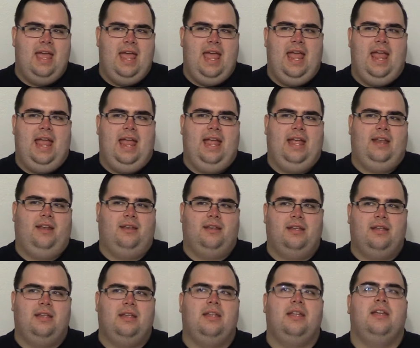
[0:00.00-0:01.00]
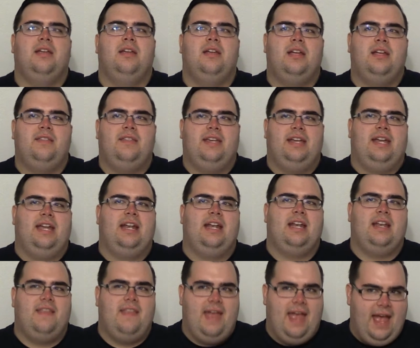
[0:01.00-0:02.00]
and they get
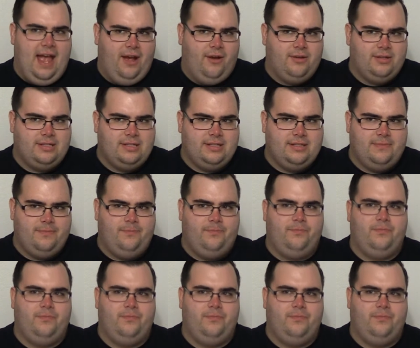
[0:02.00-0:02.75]
into the house,